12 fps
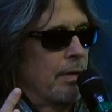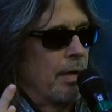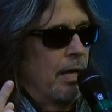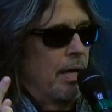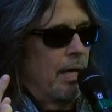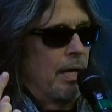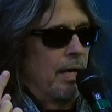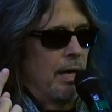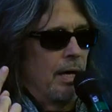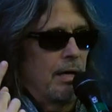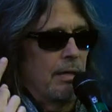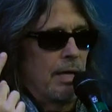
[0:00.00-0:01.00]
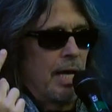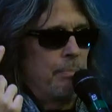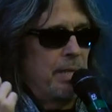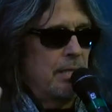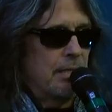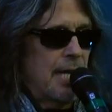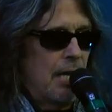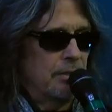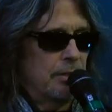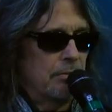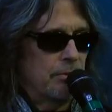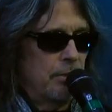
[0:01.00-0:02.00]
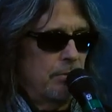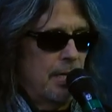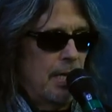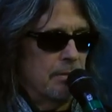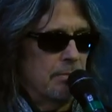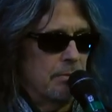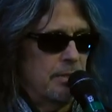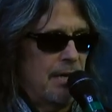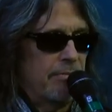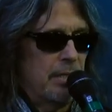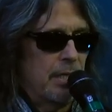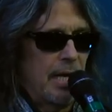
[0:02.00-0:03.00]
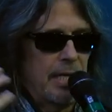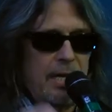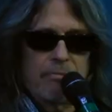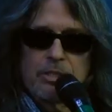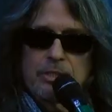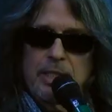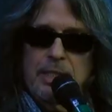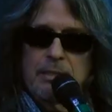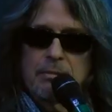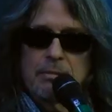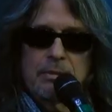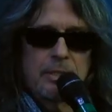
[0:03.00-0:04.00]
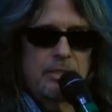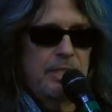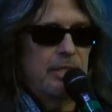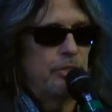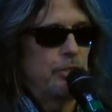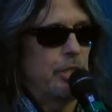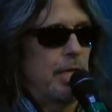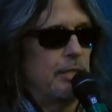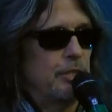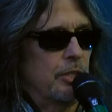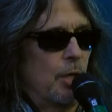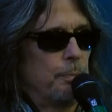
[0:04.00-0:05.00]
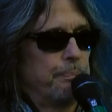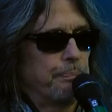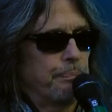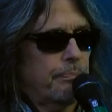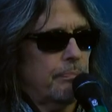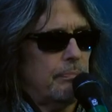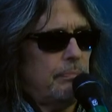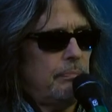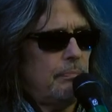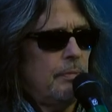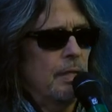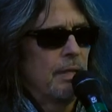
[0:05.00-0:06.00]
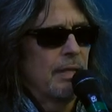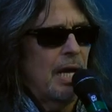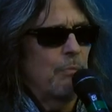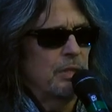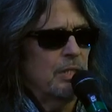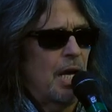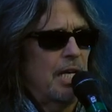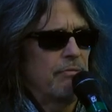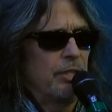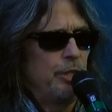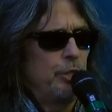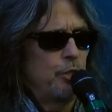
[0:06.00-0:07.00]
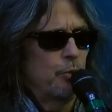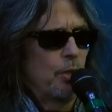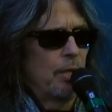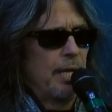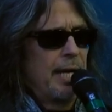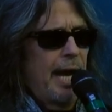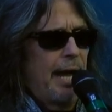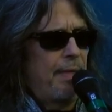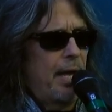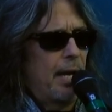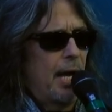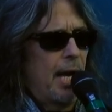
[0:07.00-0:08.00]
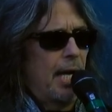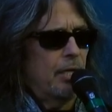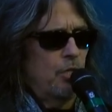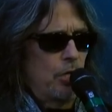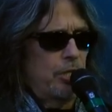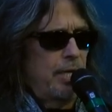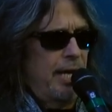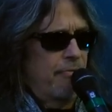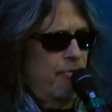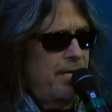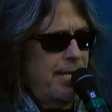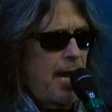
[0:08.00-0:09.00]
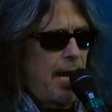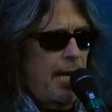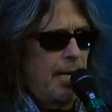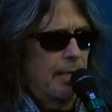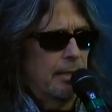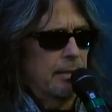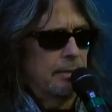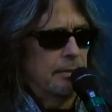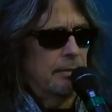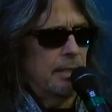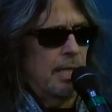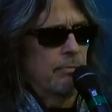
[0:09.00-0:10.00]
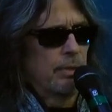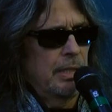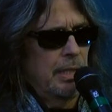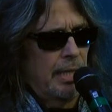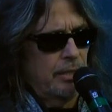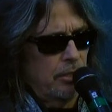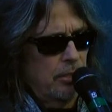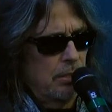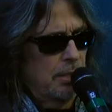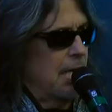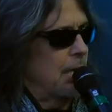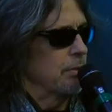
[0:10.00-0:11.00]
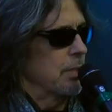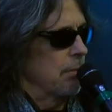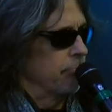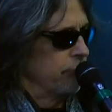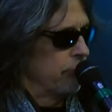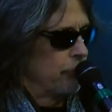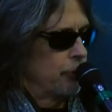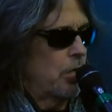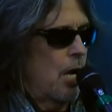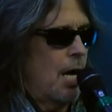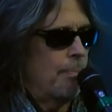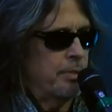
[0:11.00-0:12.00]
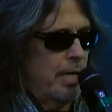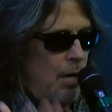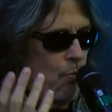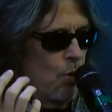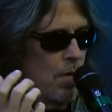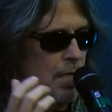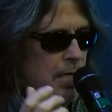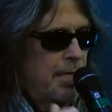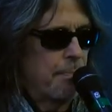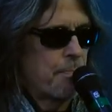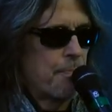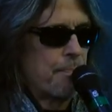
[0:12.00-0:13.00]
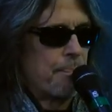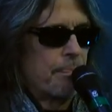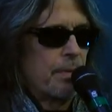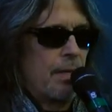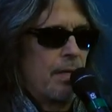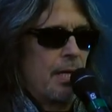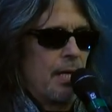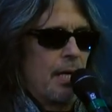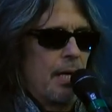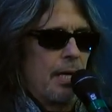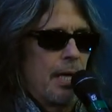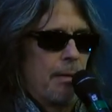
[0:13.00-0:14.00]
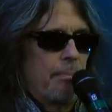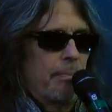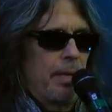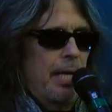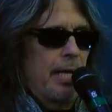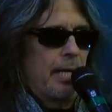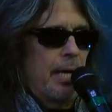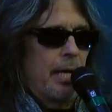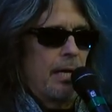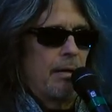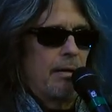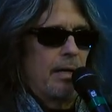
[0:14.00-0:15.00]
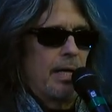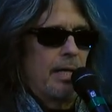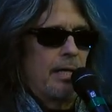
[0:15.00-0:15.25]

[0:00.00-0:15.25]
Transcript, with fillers: uh, I'd been in this house since 2007, and I'd never seen the seasons change. So that was kind of unusual. And then uh, I cooked every day because I really like to cook, and I was on Chopped, and I won. And yes, you know that. Yeah, and uh, and